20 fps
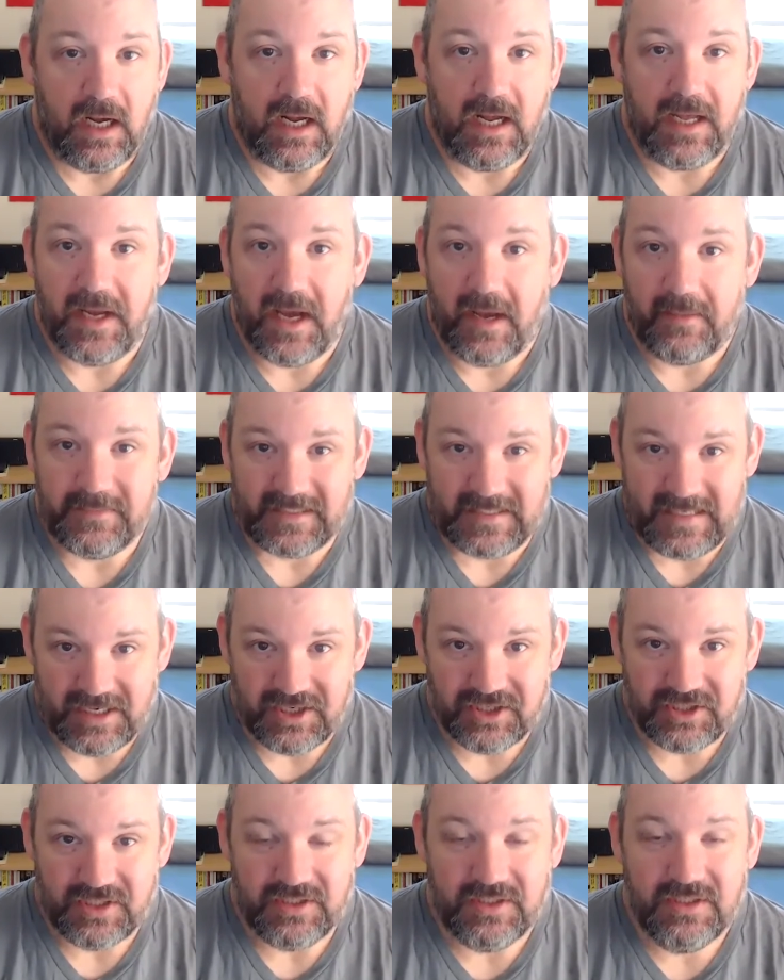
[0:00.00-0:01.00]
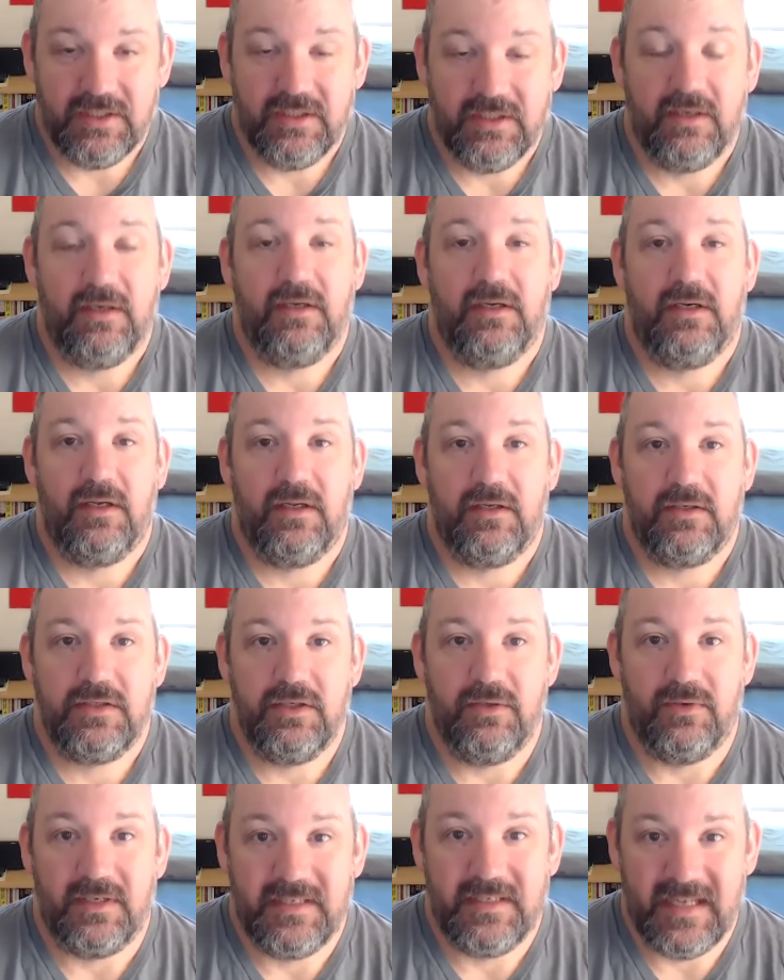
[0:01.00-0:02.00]
an obligation
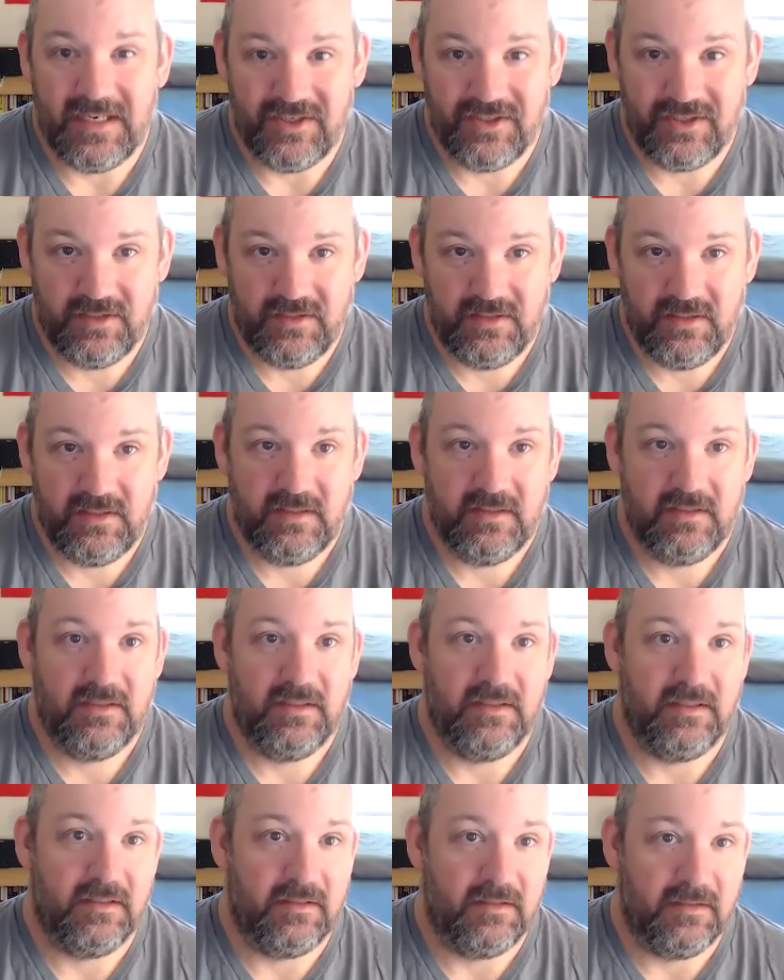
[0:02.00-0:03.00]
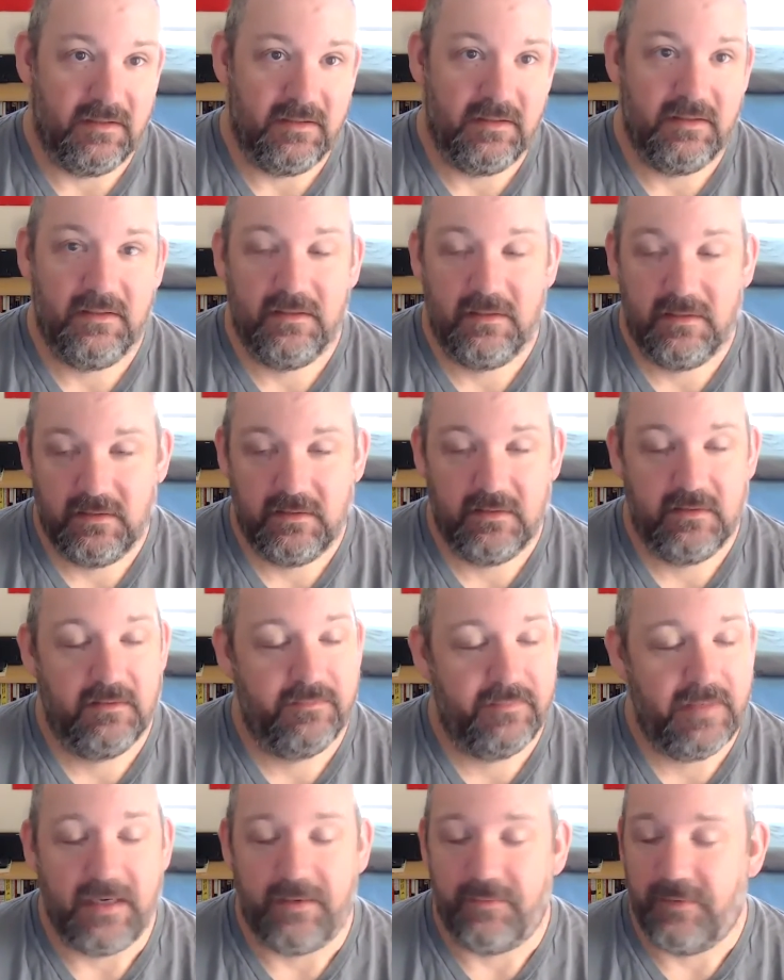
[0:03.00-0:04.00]
to attention. And
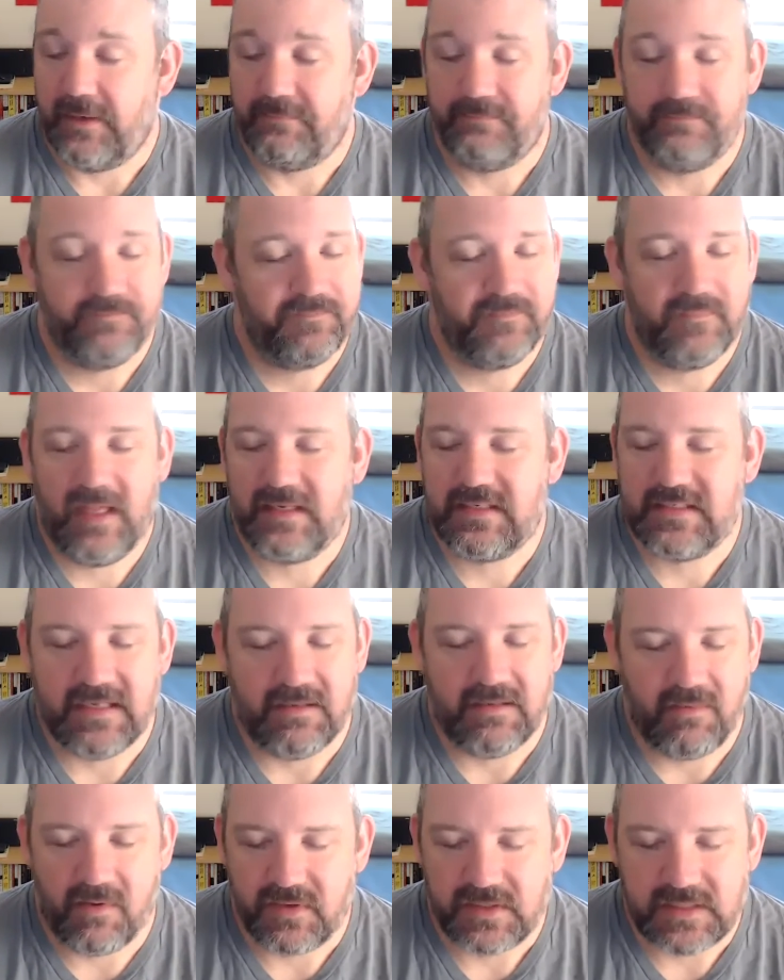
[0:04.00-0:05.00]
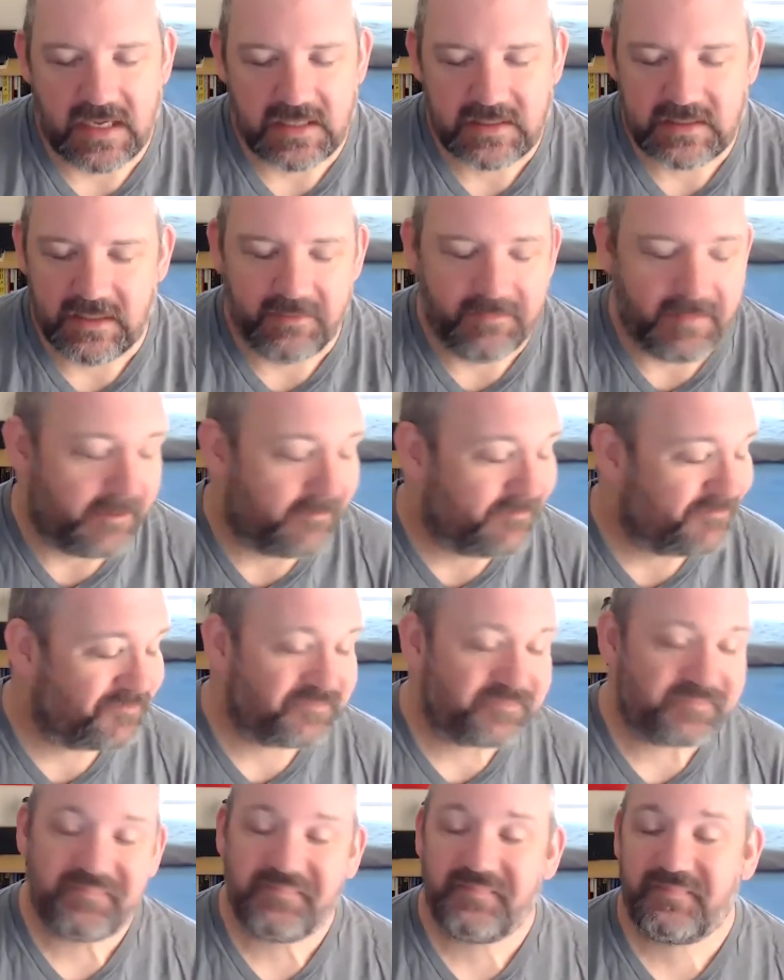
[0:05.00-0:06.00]
anyway, that's not what we're talking about.
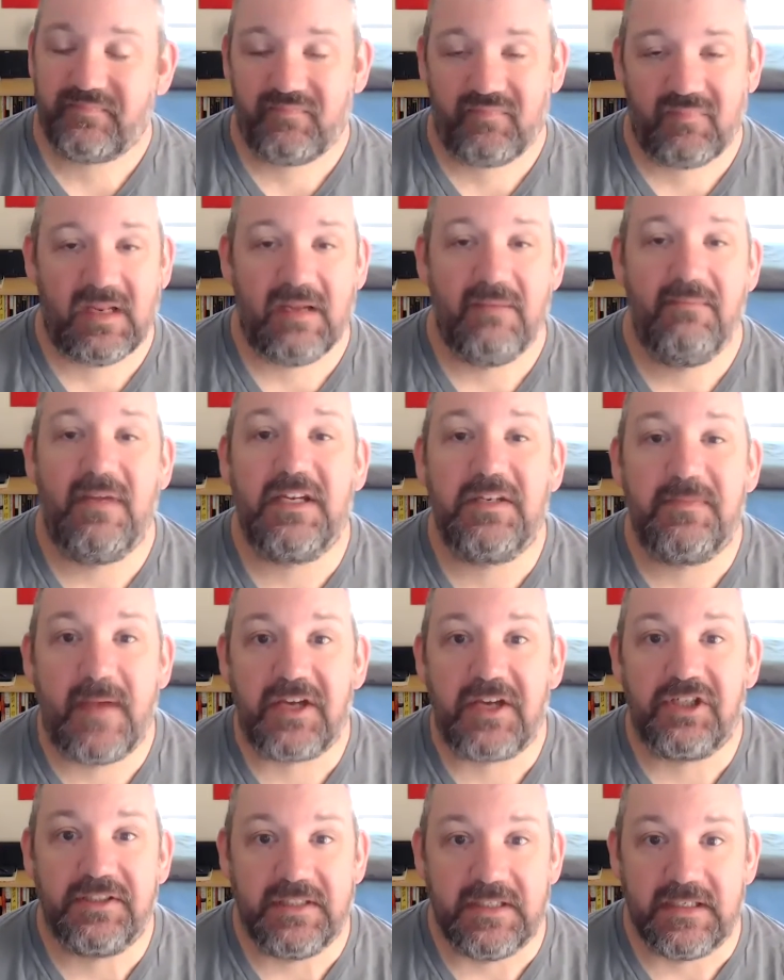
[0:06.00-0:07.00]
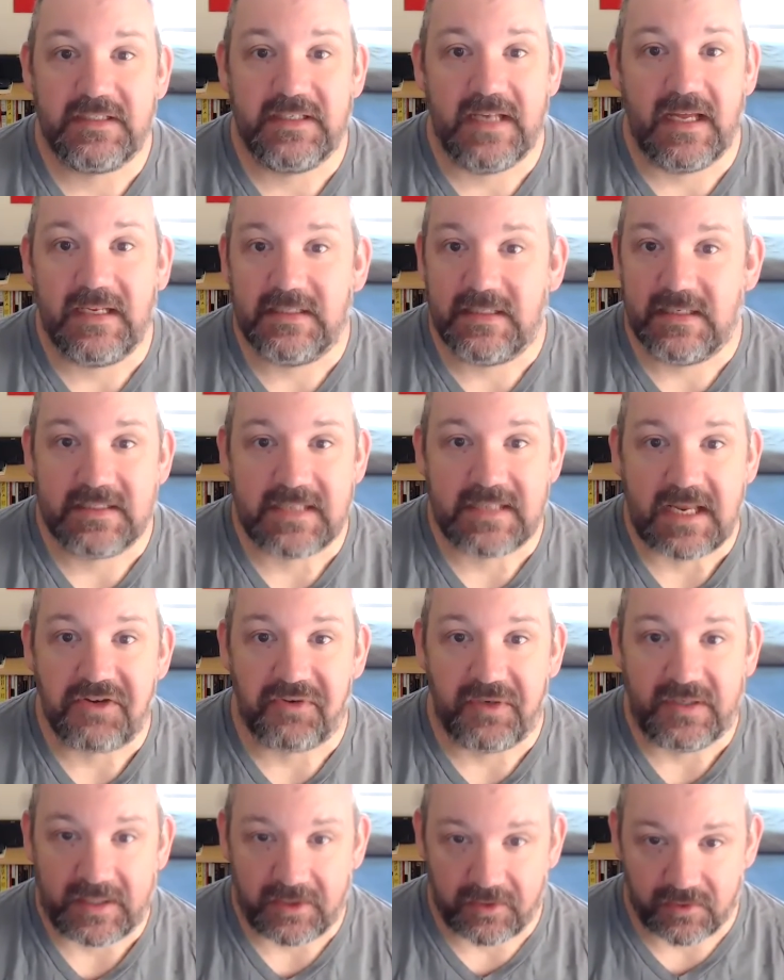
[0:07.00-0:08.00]
My specialty is 19th
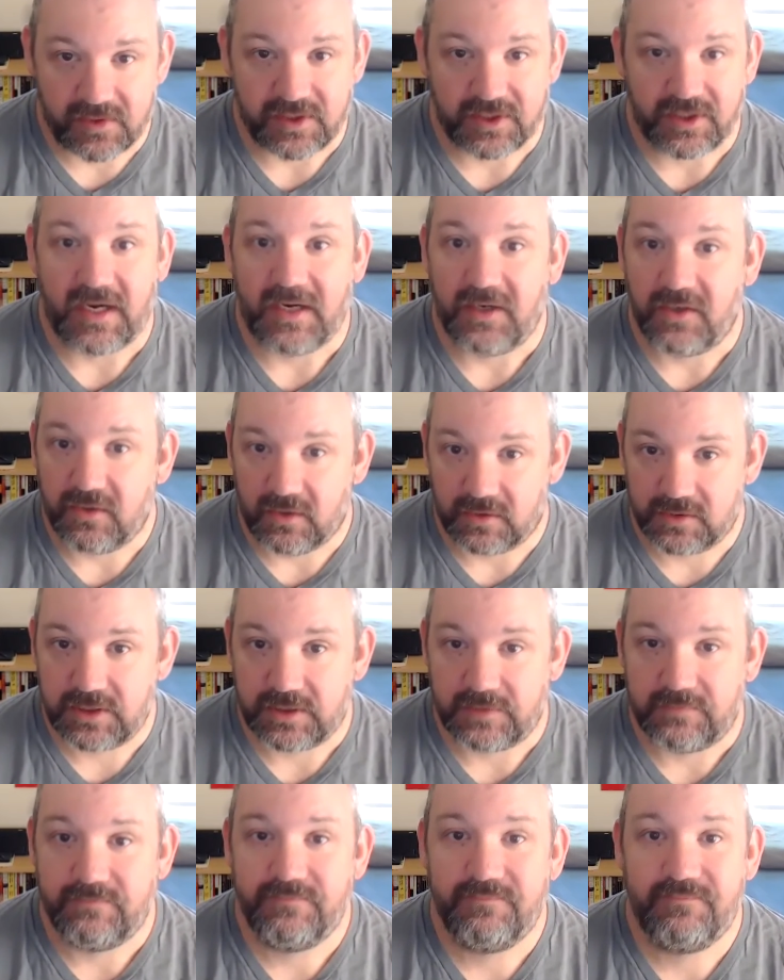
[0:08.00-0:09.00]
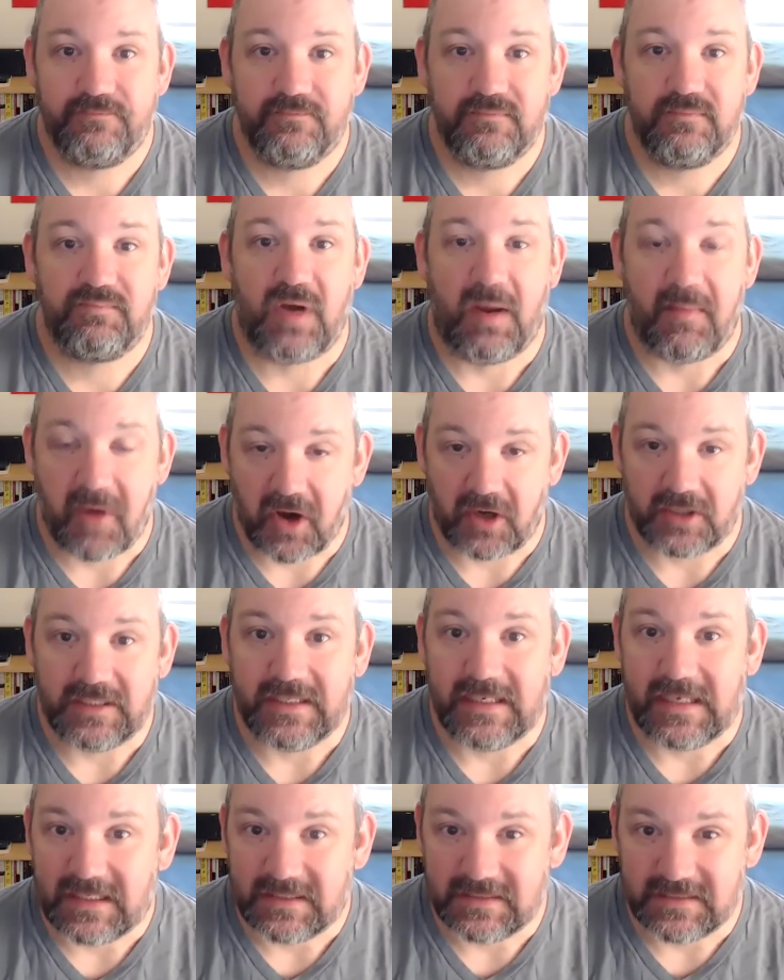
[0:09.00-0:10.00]
century literature and culture, primarily
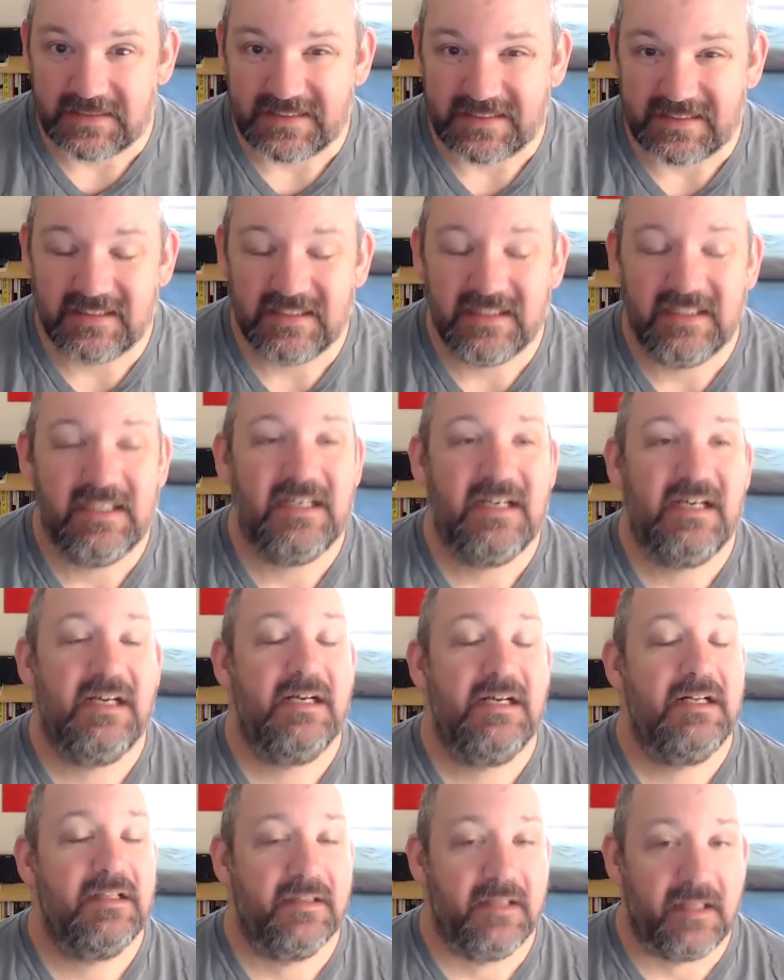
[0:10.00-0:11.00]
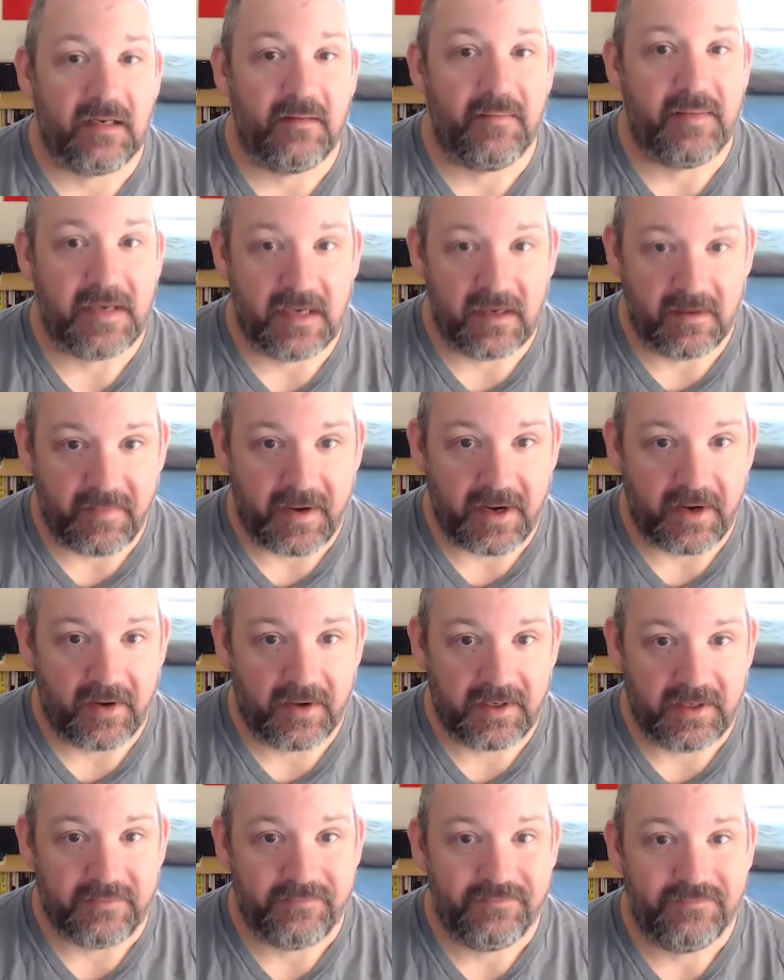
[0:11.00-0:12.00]
in England, a little bit in
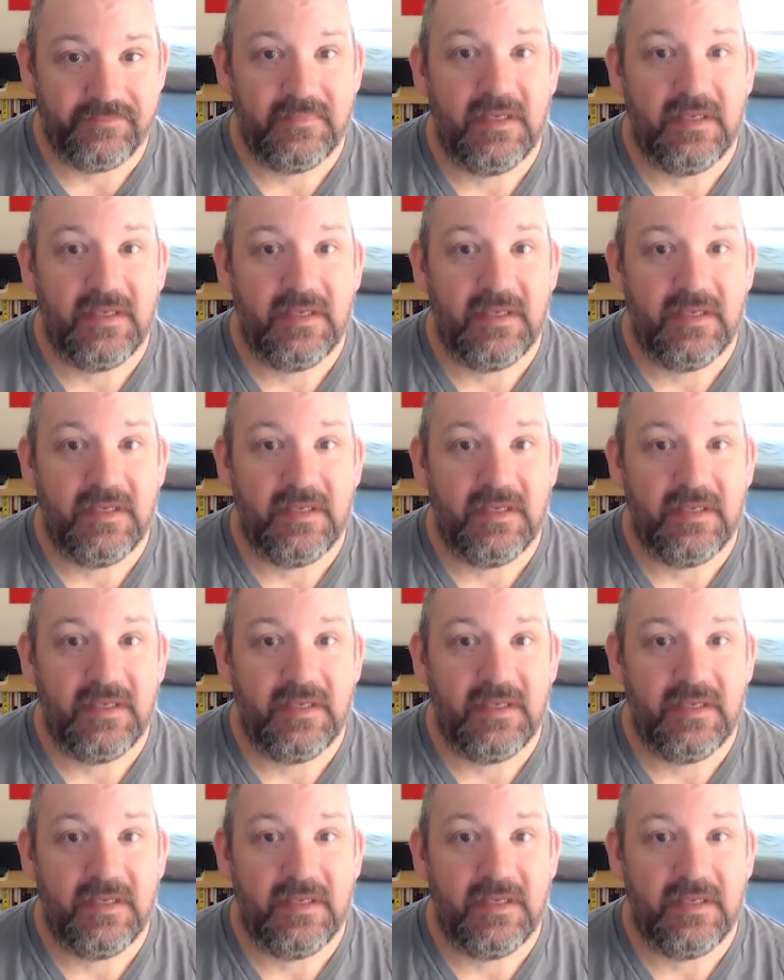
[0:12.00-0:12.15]
America.